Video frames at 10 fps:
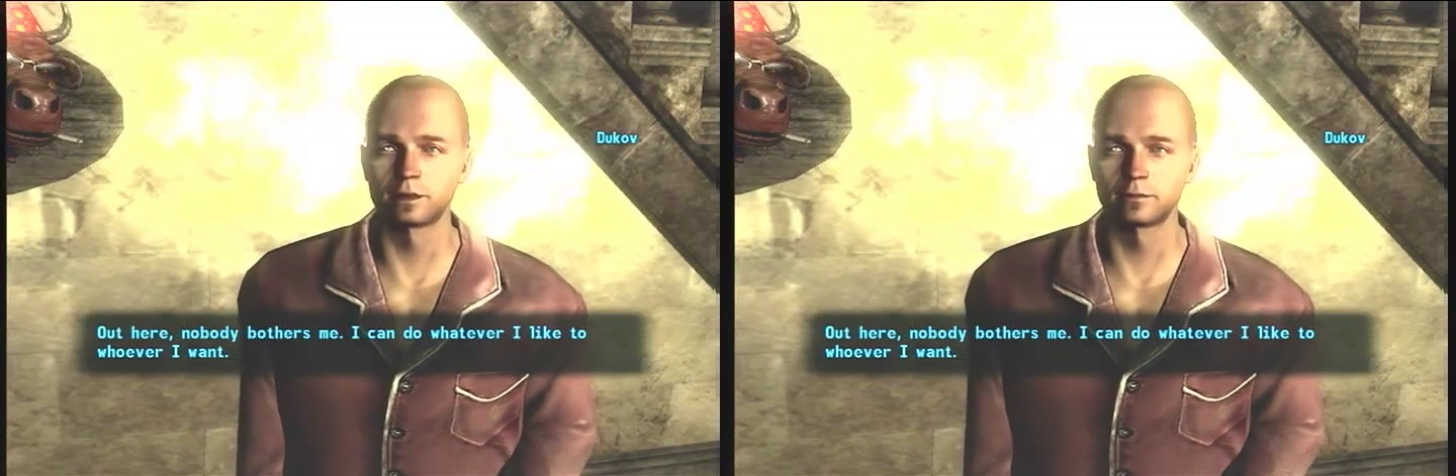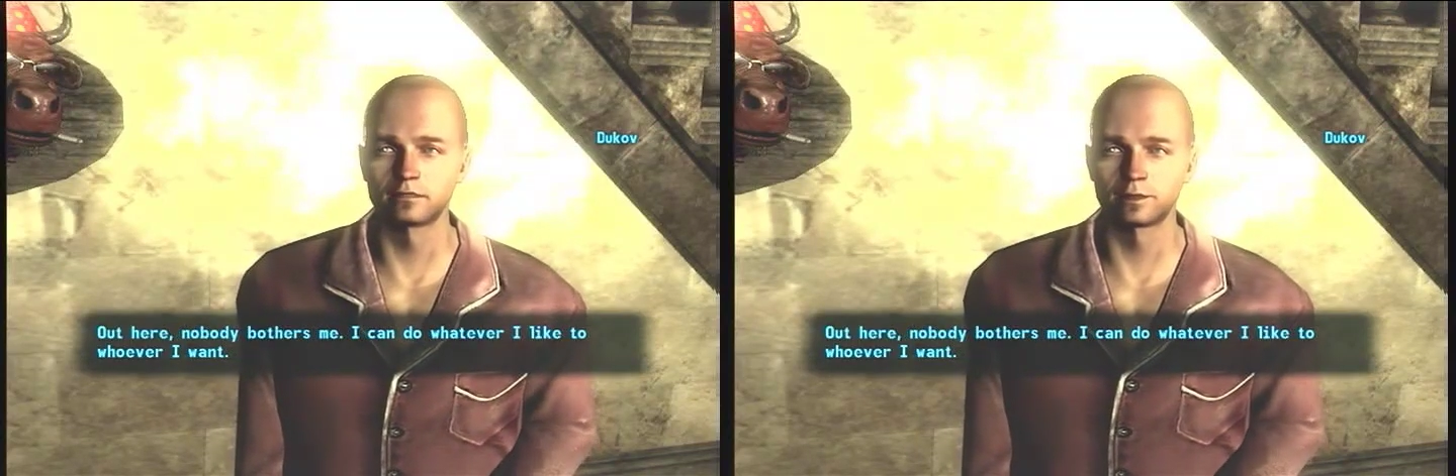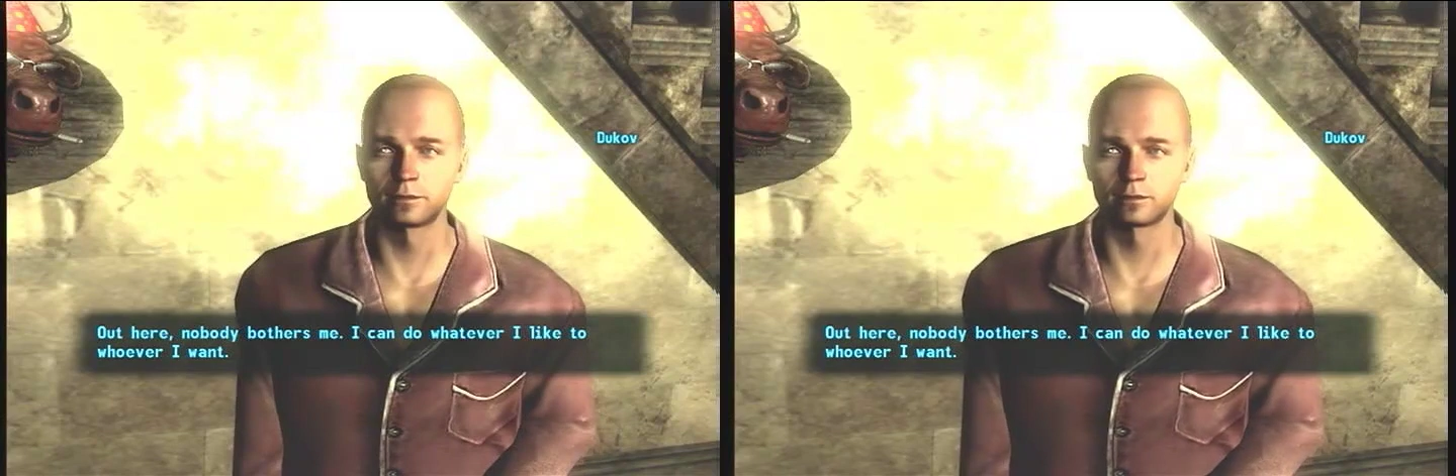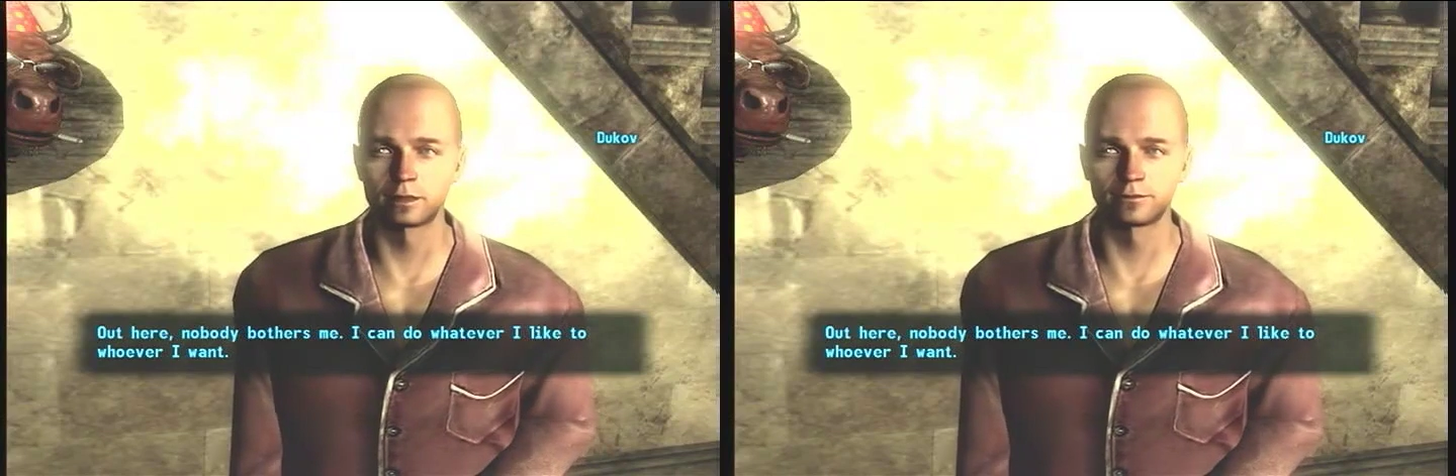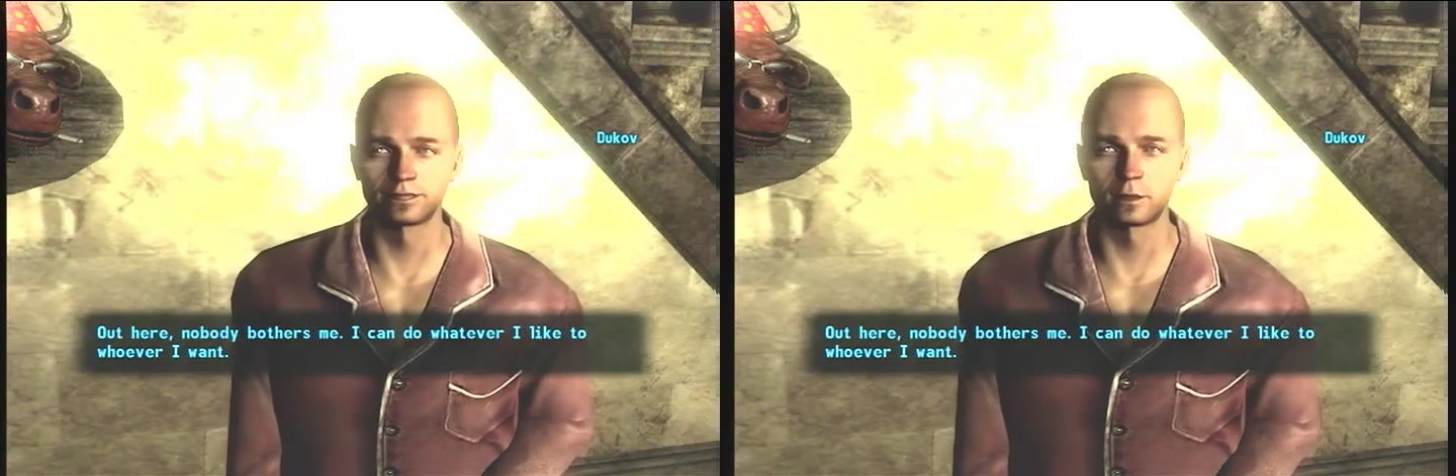whatever I
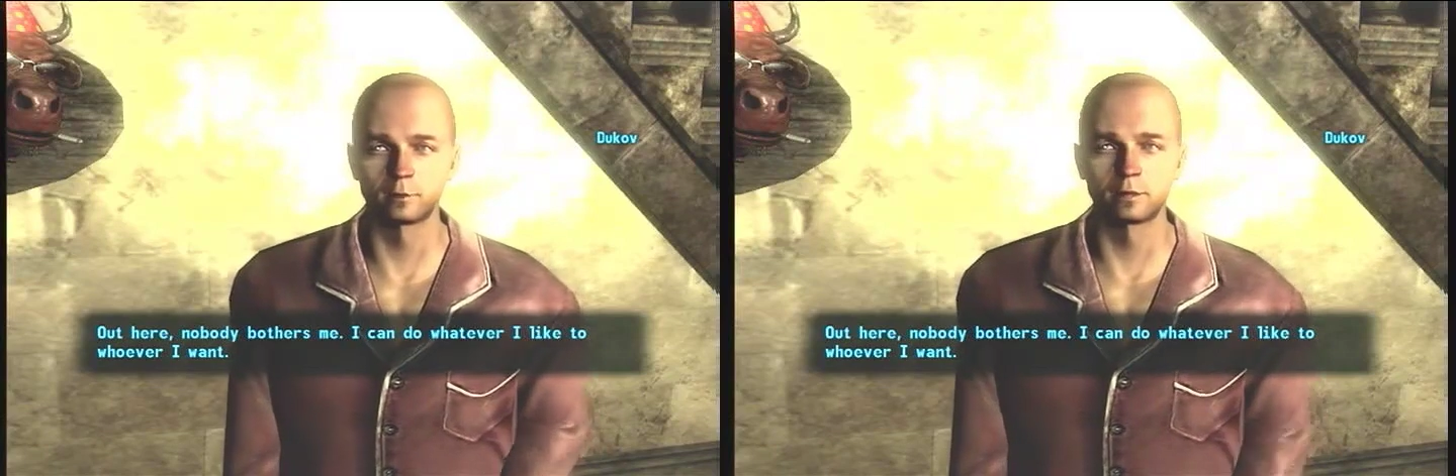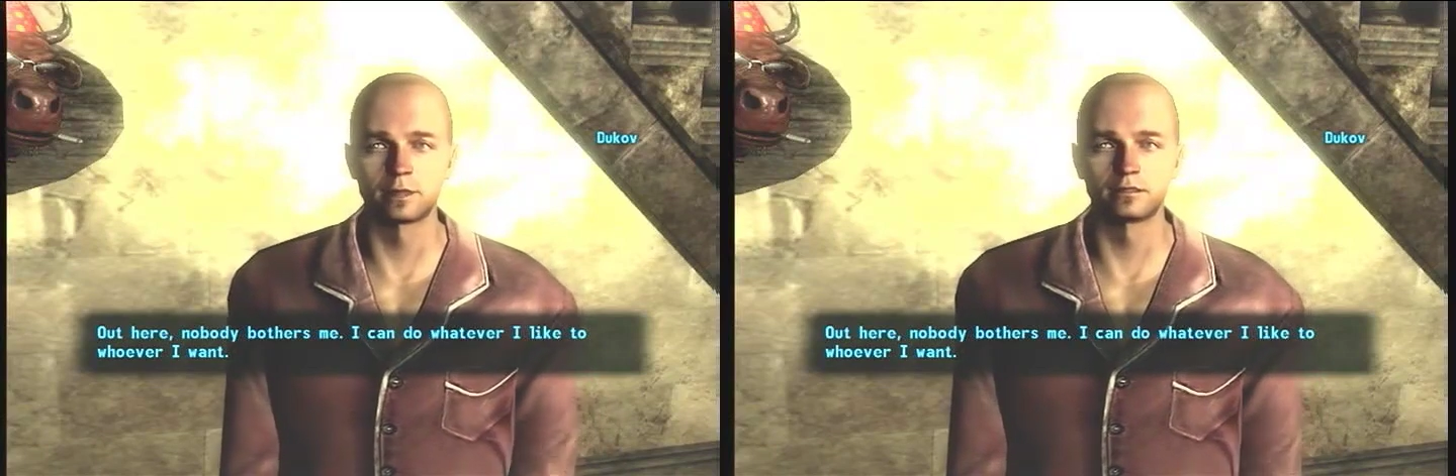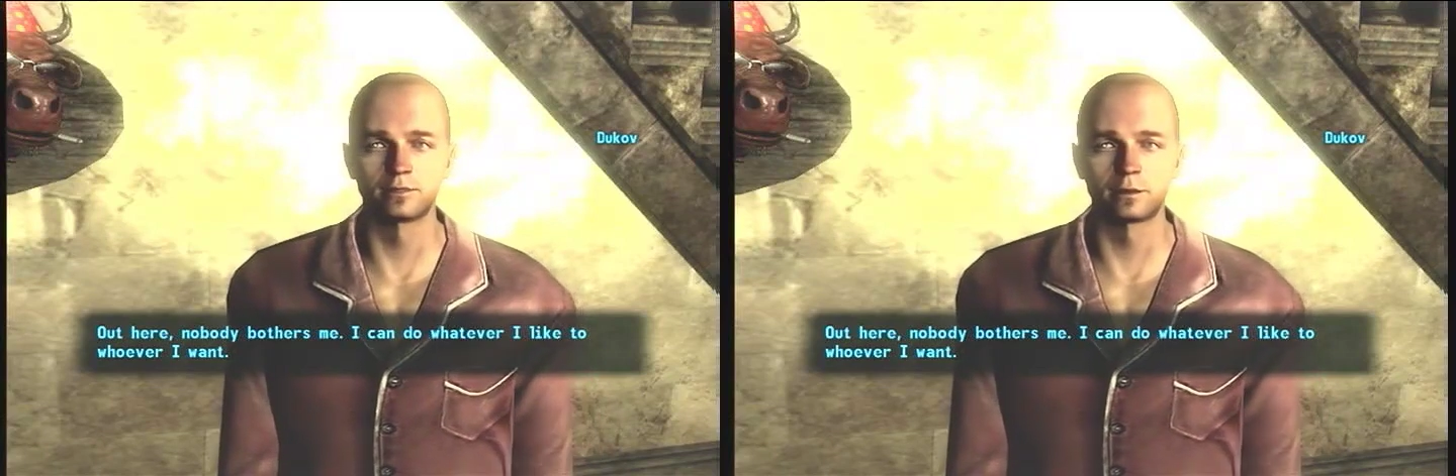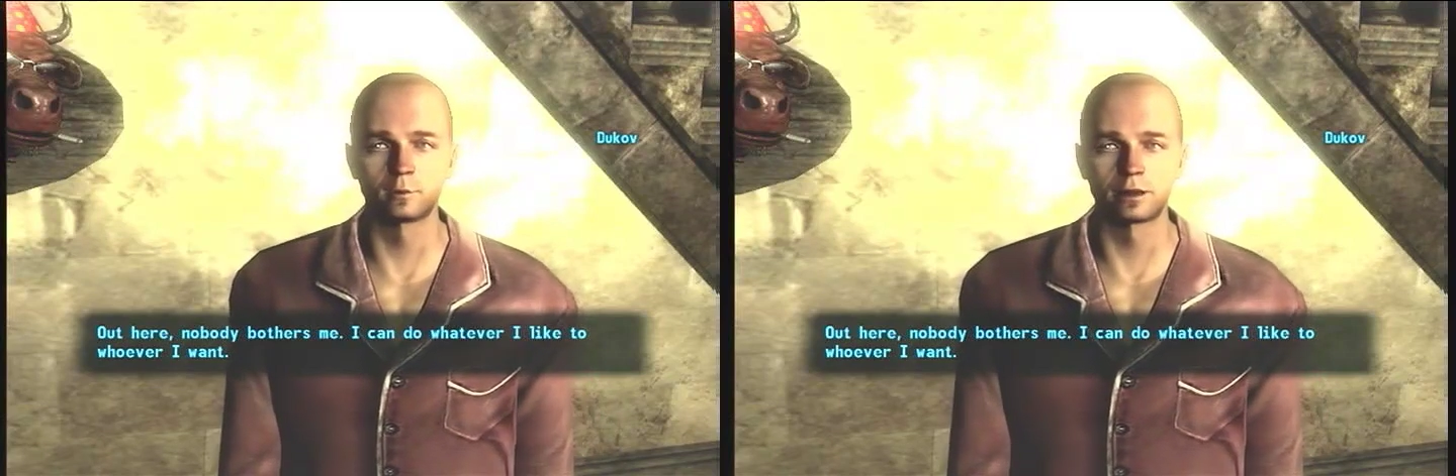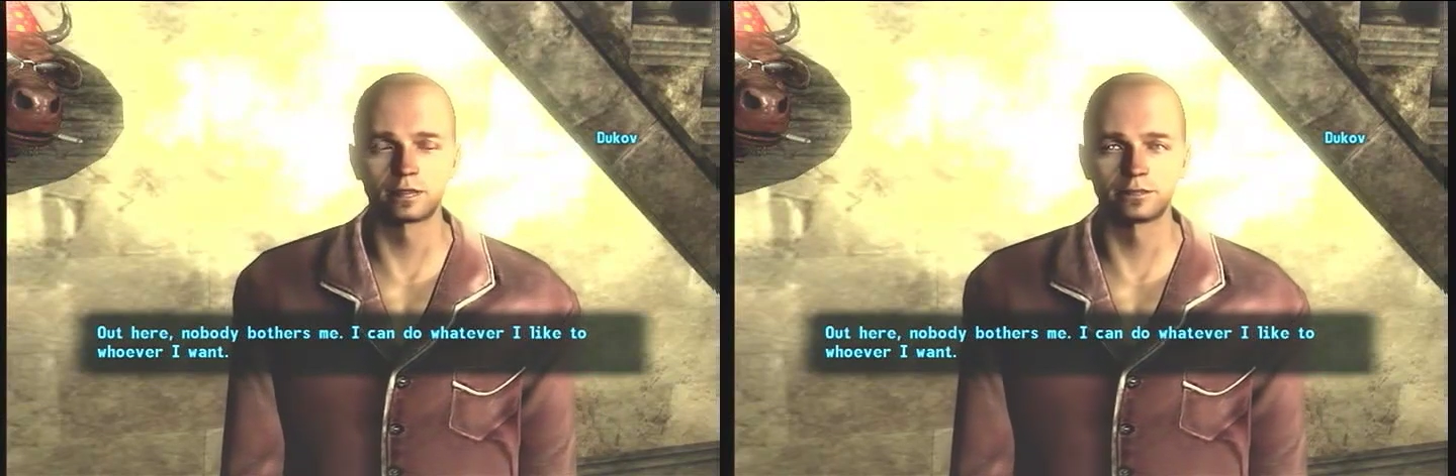like to whoever I
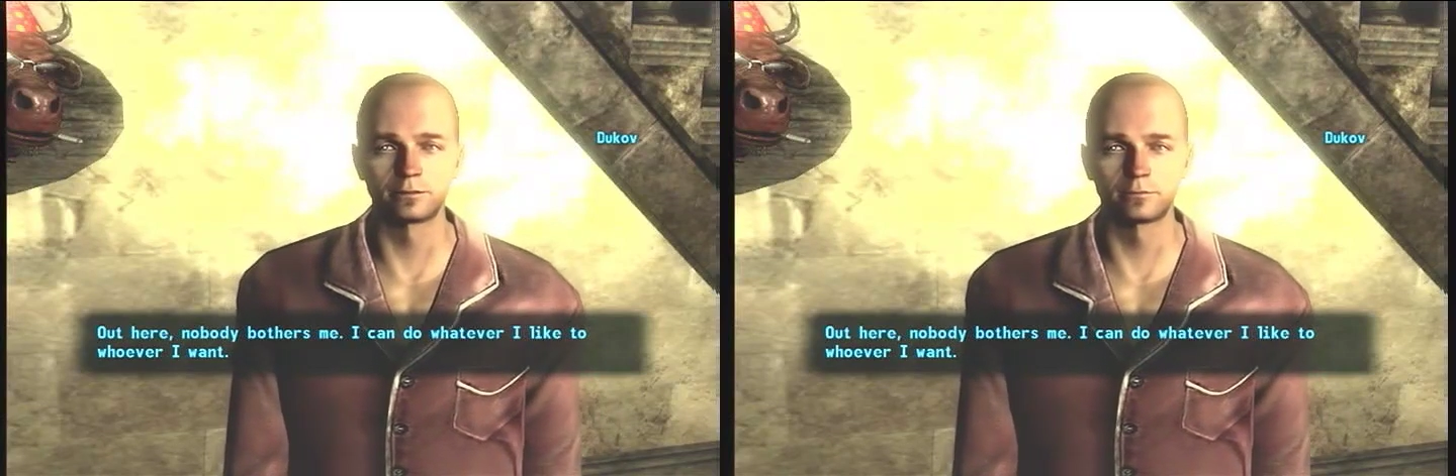want.